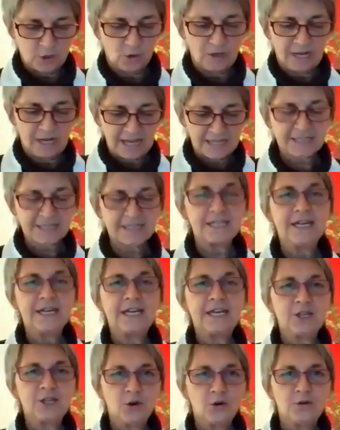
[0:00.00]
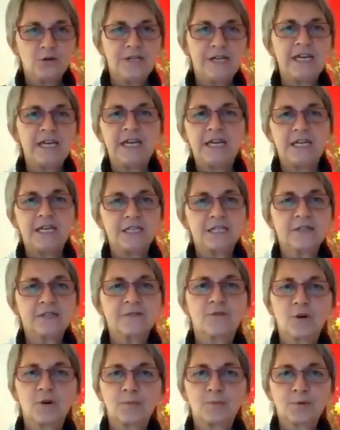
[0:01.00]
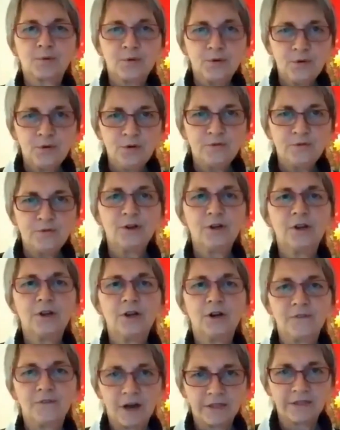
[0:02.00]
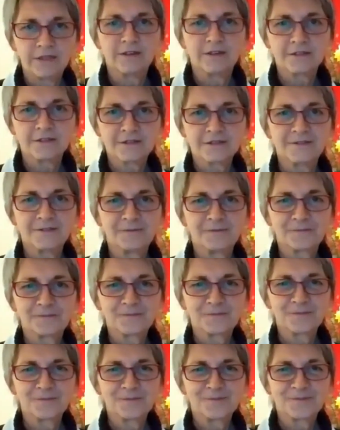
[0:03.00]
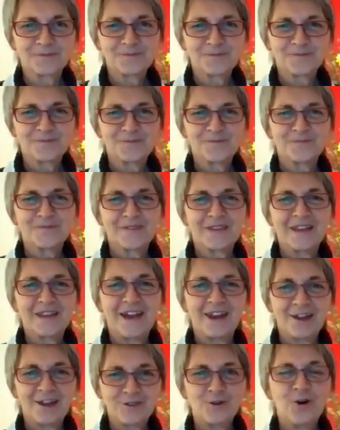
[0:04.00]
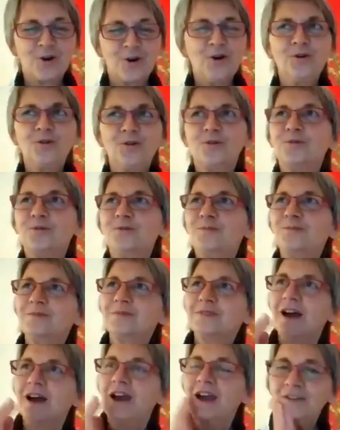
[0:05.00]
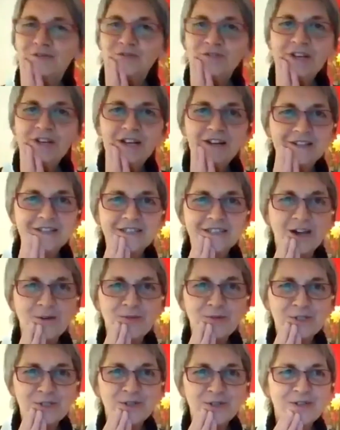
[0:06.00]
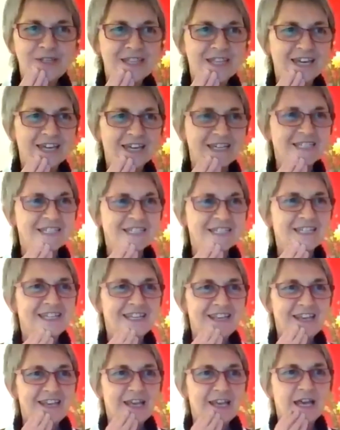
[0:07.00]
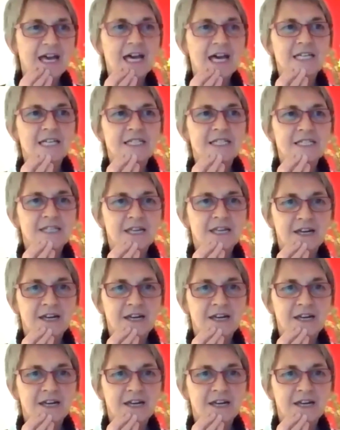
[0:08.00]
you're lessening your need for approval of others." And I thought, oh, I hadn't realized I was doing that. And